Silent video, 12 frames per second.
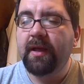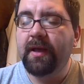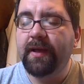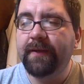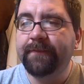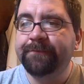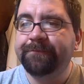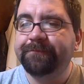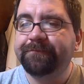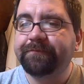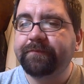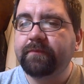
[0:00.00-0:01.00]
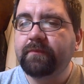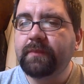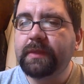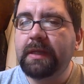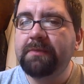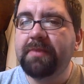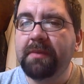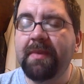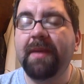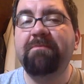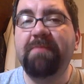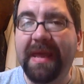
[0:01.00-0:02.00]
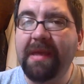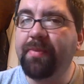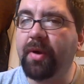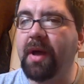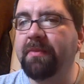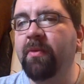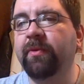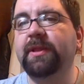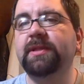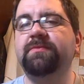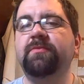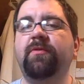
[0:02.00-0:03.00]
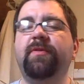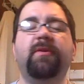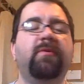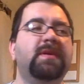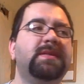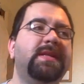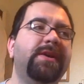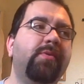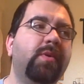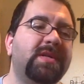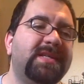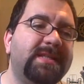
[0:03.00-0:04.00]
But my big problem with this movie was there were